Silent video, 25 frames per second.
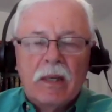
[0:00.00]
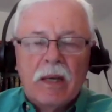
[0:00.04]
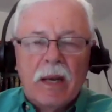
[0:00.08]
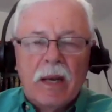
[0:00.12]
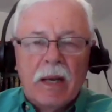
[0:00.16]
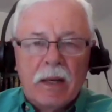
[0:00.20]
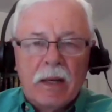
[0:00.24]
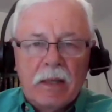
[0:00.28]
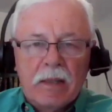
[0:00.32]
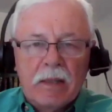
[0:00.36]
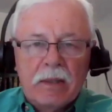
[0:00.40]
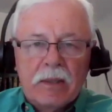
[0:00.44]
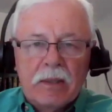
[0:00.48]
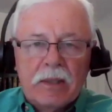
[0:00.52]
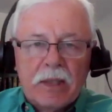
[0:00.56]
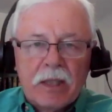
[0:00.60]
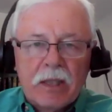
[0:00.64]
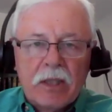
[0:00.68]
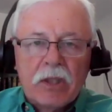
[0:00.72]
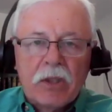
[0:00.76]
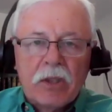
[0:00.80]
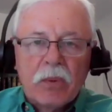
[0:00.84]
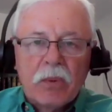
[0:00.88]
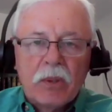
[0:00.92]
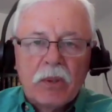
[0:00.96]
And
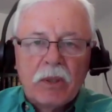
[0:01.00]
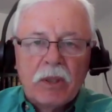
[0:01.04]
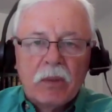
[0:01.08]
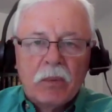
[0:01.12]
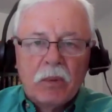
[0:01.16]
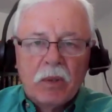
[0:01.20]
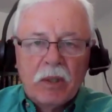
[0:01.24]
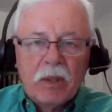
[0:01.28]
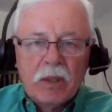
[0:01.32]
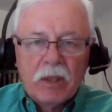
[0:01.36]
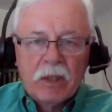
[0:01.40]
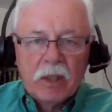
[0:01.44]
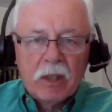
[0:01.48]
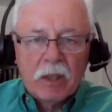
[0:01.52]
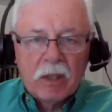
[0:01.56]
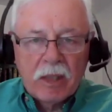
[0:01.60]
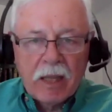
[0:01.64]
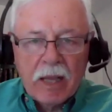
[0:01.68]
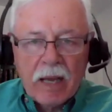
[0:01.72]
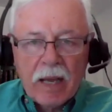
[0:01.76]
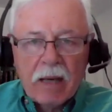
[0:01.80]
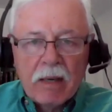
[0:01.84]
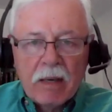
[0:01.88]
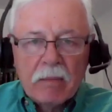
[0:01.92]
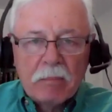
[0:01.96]
since
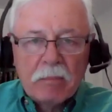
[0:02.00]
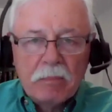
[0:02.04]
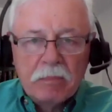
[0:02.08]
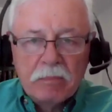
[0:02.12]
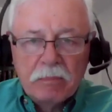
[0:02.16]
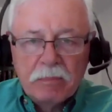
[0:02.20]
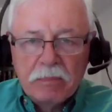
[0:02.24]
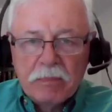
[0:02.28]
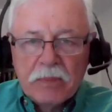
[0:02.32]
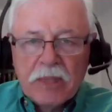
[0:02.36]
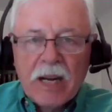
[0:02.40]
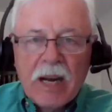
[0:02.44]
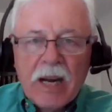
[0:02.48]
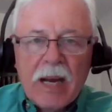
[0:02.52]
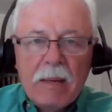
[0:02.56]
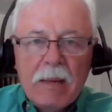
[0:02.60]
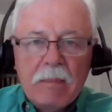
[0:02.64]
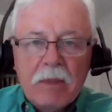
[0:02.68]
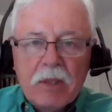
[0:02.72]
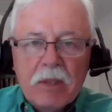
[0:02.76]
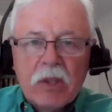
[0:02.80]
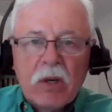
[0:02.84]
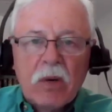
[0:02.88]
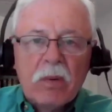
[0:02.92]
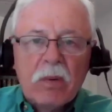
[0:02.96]
that time
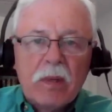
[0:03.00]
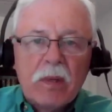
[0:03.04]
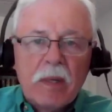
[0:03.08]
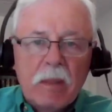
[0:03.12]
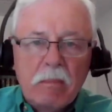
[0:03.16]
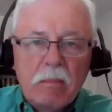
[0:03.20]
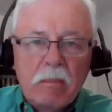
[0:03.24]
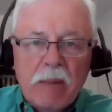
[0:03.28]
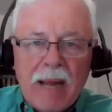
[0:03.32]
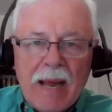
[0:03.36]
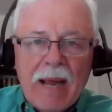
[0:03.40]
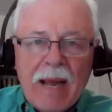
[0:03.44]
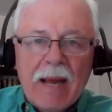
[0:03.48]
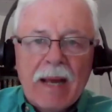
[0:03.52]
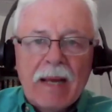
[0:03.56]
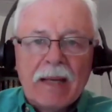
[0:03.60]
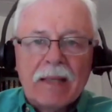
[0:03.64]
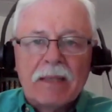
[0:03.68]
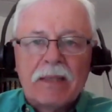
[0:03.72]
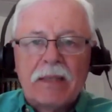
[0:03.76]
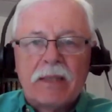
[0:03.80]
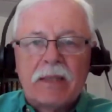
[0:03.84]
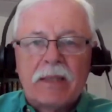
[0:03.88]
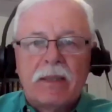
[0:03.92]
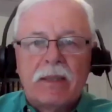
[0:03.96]
has already
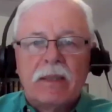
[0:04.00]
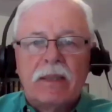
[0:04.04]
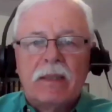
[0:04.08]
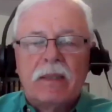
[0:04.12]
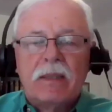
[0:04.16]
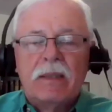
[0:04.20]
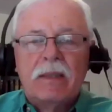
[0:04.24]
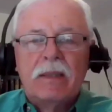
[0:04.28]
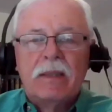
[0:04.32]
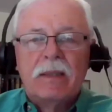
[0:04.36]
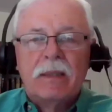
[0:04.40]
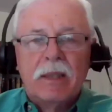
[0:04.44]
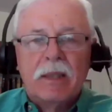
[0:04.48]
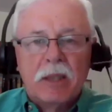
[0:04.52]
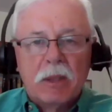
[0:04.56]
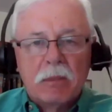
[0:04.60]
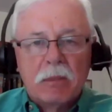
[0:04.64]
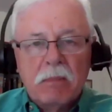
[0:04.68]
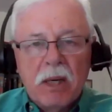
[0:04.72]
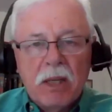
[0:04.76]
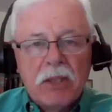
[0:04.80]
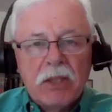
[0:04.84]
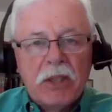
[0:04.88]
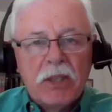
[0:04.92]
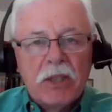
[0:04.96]
passed, it's
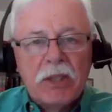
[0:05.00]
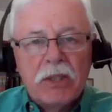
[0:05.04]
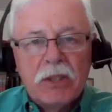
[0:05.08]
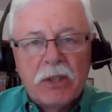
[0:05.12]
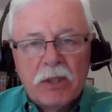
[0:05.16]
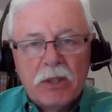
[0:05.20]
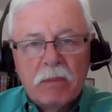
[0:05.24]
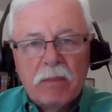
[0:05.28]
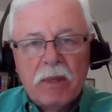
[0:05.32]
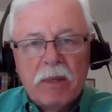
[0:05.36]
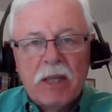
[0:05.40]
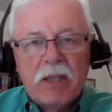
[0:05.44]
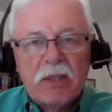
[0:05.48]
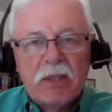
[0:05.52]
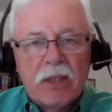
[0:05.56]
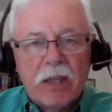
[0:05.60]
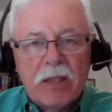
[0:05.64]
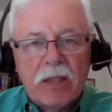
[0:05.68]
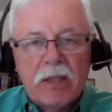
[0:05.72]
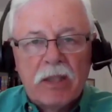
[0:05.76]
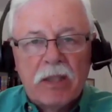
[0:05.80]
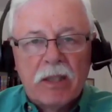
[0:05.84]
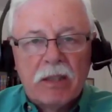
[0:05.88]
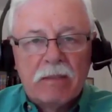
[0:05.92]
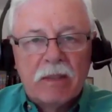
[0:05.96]
much easier to make
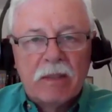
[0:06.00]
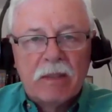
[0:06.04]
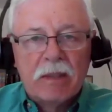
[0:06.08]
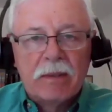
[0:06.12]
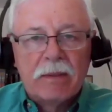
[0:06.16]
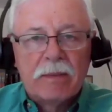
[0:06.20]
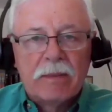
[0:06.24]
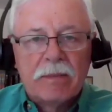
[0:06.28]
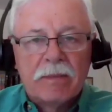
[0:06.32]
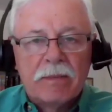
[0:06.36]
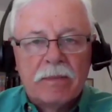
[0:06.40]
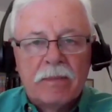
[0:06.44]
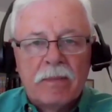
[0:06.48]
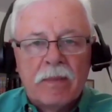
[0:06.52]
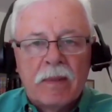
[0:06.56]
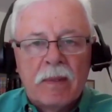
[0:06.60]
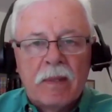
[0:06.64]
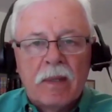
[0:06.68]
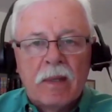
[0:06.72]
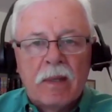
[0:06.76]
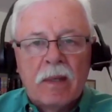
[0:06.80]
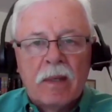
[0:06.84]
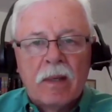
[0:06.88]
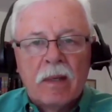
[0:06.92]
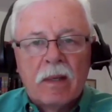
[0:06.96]
sense of it.
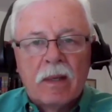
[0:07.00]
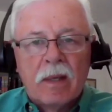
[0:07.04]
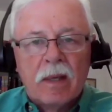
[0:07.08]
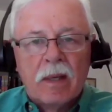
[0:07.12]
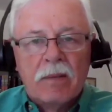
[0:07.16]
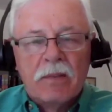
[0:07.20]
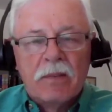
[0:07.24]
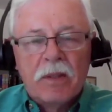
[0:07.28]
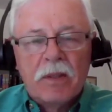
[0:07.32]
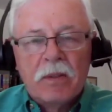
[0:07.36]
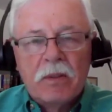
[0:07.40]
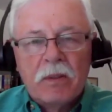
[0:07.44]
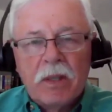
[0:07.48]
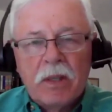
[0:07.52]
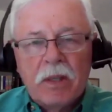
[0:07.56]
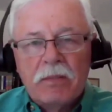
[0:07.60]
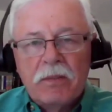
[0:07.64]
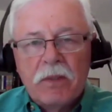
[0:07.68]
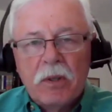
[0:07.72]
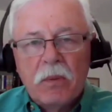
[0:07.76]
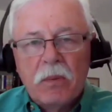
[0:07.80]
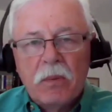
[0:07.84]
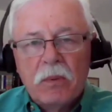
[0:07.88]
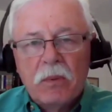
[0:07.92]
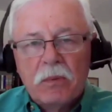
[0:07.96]
If you if
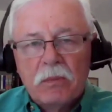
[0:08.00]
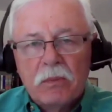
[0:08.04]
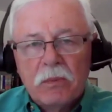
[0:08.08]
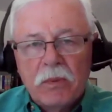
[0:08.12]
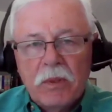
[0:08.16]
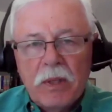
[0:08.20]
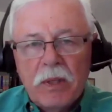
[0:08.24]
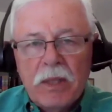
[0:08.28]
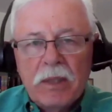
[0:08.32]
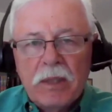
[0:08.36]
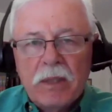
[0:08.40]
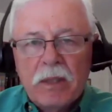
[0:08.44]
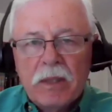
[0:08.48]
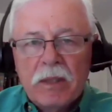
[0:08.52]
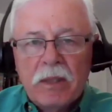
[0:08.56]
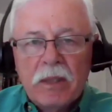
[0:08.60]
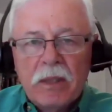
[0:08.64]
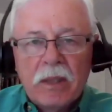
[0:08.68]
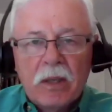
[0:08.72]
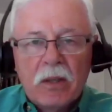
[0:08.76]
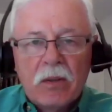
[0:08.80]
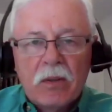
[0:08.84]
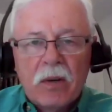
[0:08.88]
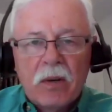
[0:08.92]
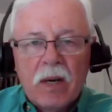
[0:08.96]
you read the,
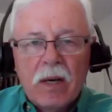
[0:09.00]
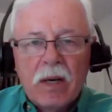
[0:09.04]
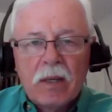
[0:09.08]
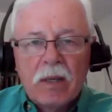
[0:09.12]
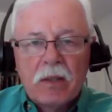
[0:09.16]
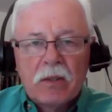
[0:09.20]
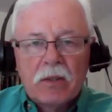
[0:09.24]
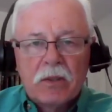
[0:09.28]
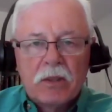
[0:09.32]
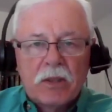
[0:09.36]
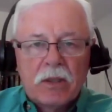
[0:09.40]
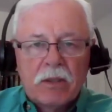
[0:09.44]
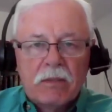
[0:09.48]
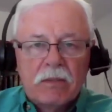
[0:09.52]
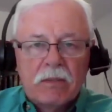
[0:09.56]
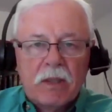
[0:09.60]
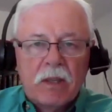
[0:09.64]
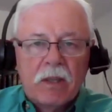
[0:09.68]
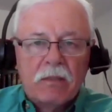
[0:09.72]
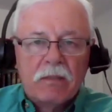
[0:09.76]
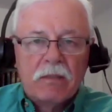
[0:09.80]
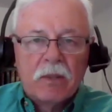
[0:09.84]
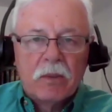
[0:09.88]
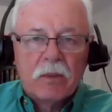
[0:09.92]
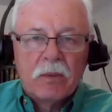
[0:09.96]
the chronicles of,
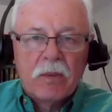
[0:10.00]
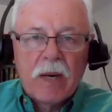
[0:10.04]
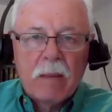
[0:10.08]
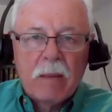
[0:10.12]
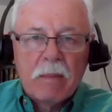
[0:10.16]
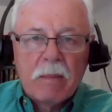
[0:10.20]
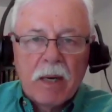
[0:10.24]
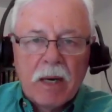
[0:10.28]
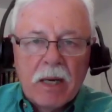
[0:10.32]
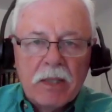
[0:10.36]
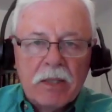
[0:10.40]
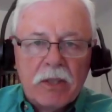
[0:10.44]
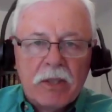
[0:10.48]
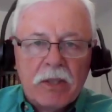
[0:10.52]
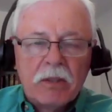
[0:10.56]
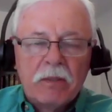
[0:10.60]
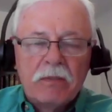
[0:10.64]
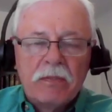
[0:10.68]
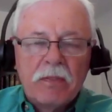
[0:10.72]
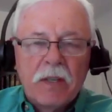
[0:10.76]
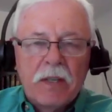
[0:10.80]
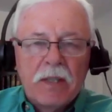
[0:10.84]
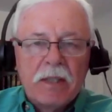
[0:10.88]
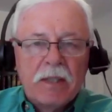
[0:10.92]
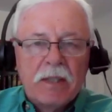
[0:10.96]
of the rabbis, you'll
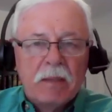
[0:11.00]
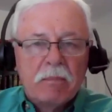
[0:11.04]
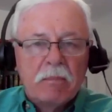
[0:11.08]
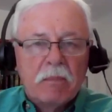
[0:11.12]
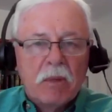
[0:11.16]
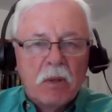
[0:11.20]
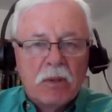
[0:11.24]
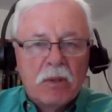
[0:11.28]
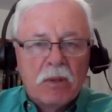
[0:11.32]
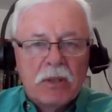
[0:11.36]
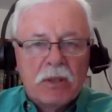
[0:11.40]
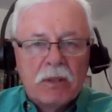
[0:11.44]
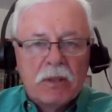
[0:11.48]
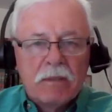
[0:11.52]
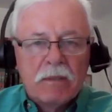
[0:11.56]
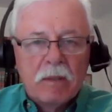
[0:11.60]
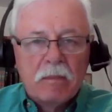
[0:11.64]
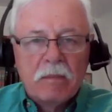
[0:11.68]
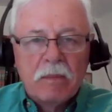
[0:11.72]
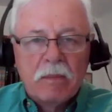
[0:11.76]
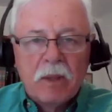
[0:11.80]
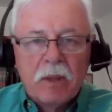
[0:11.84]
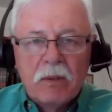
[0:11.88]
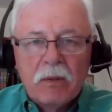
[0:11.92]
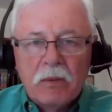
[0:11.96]
find that most of
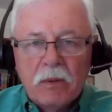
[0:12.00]
them